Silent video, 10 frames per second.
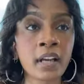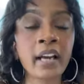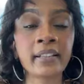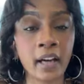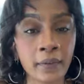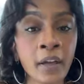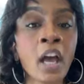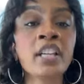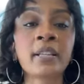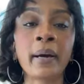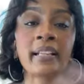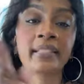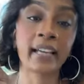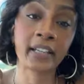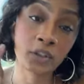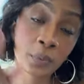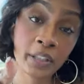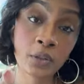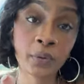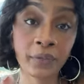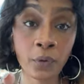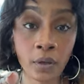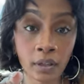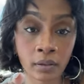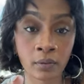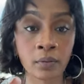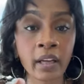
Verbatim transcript: Enough. Somebody saying 2024,